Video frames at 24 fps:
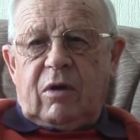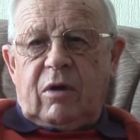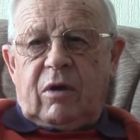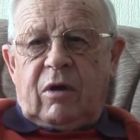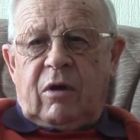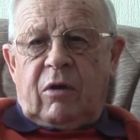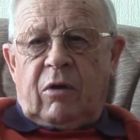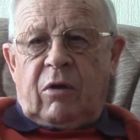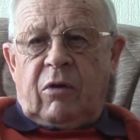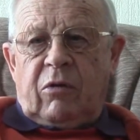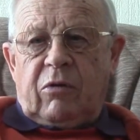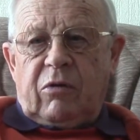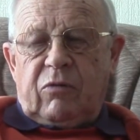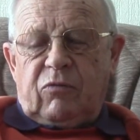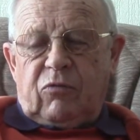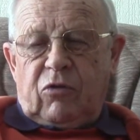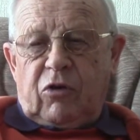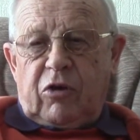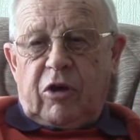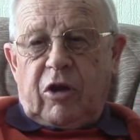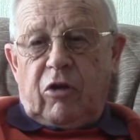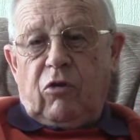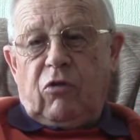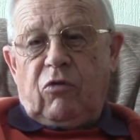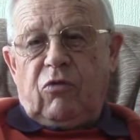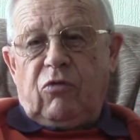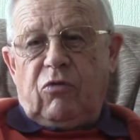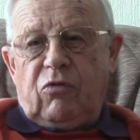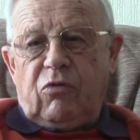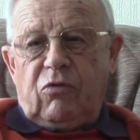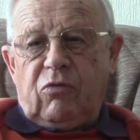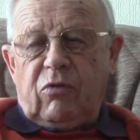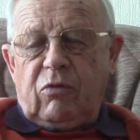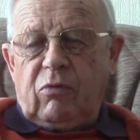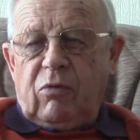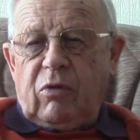And funny
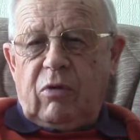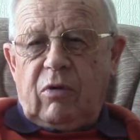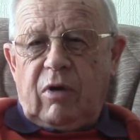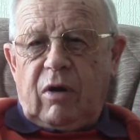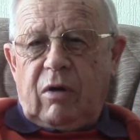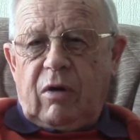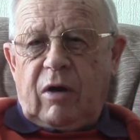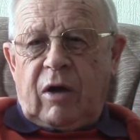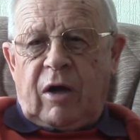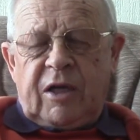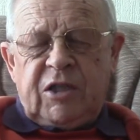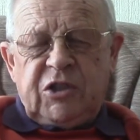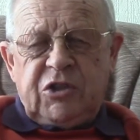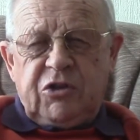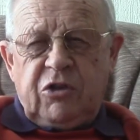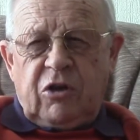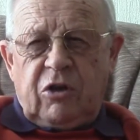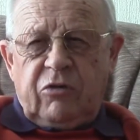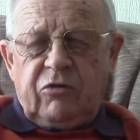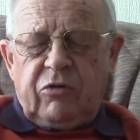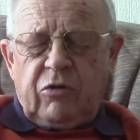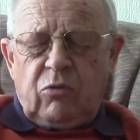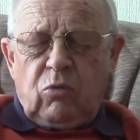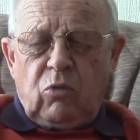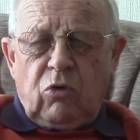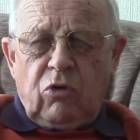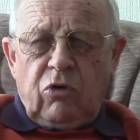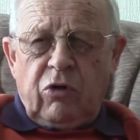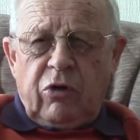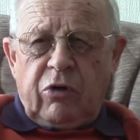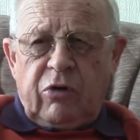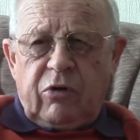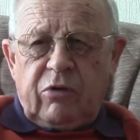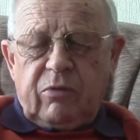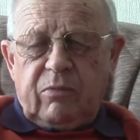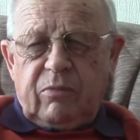enough, I started
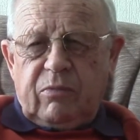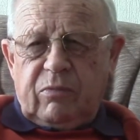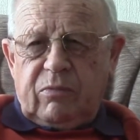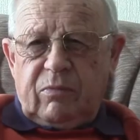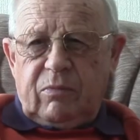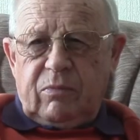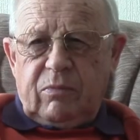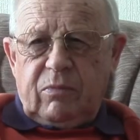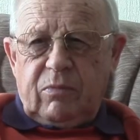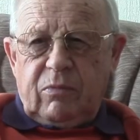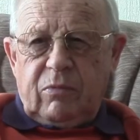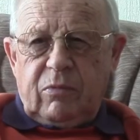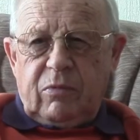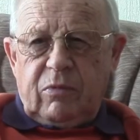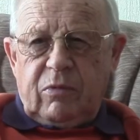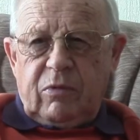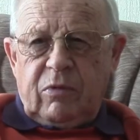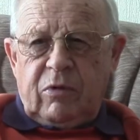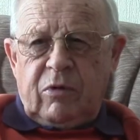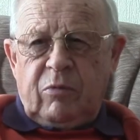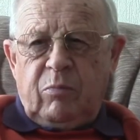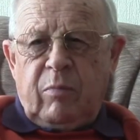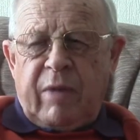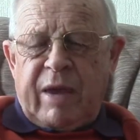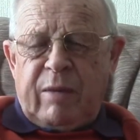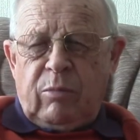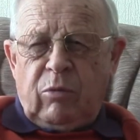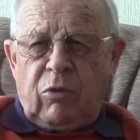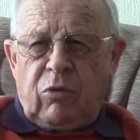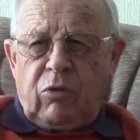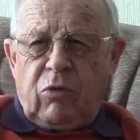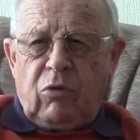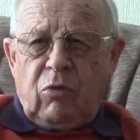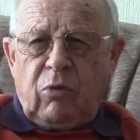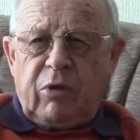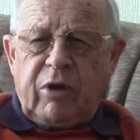work at
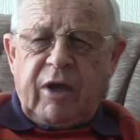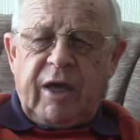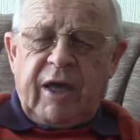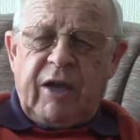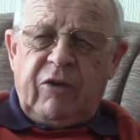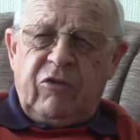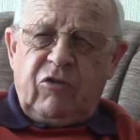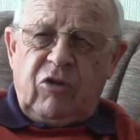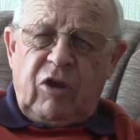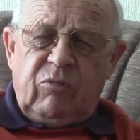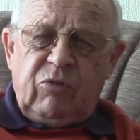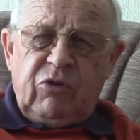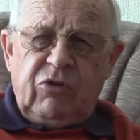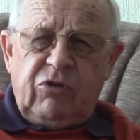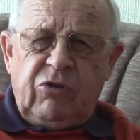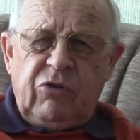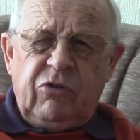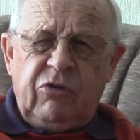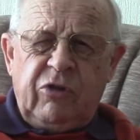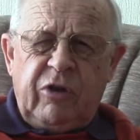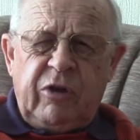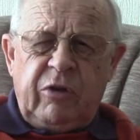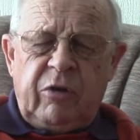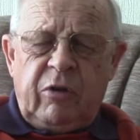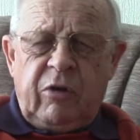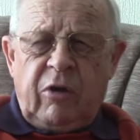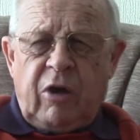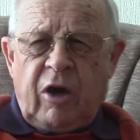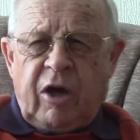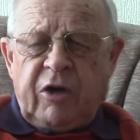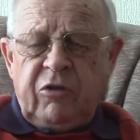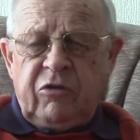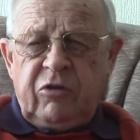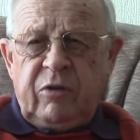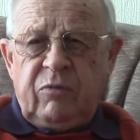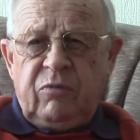Mablethorpe Council offices in
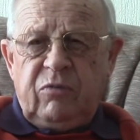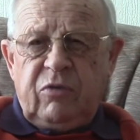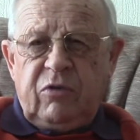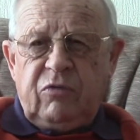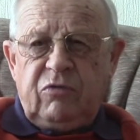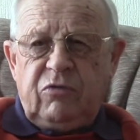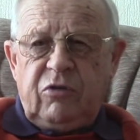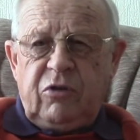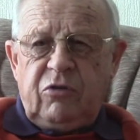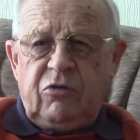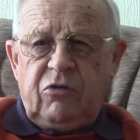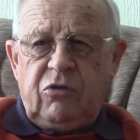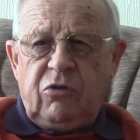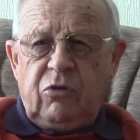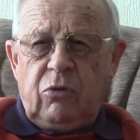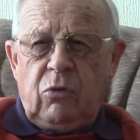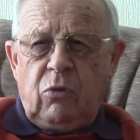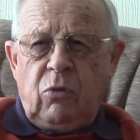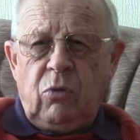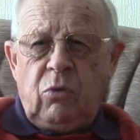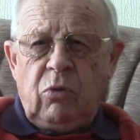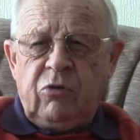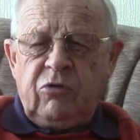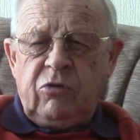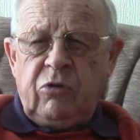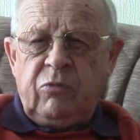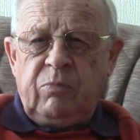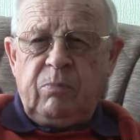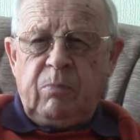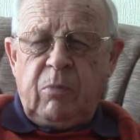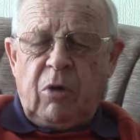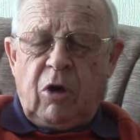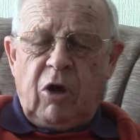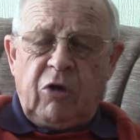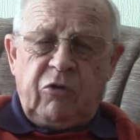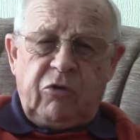1952 as an
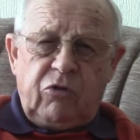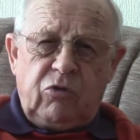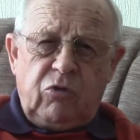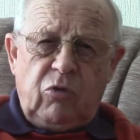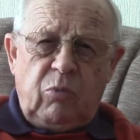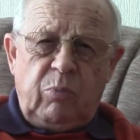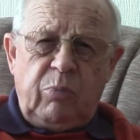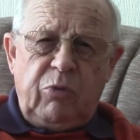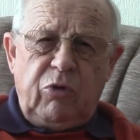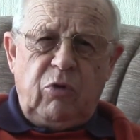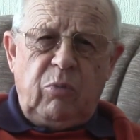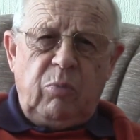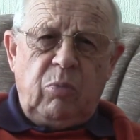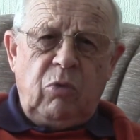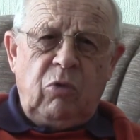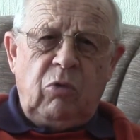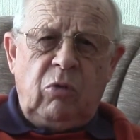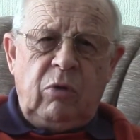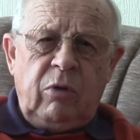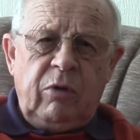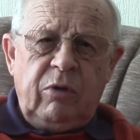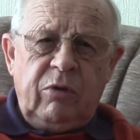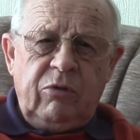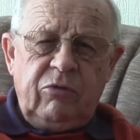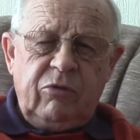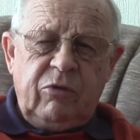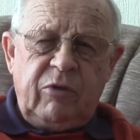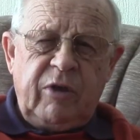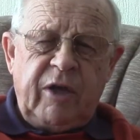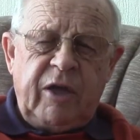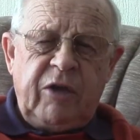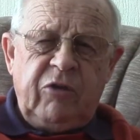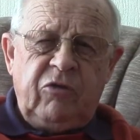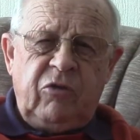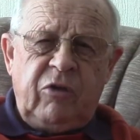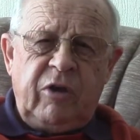articled pupil to the
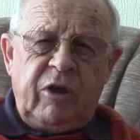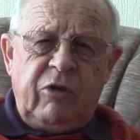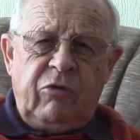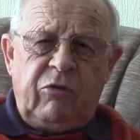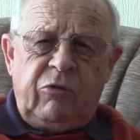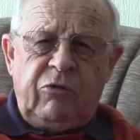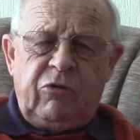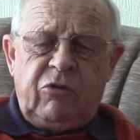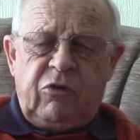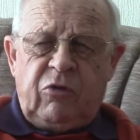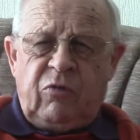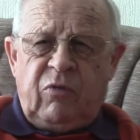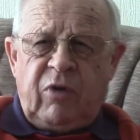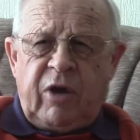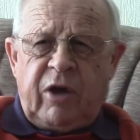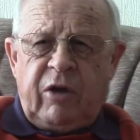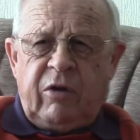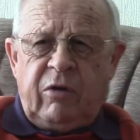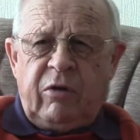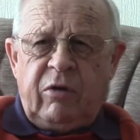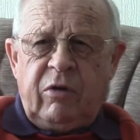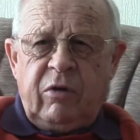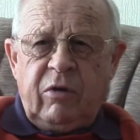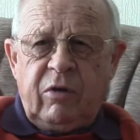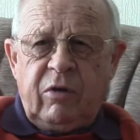engineer and surveyor.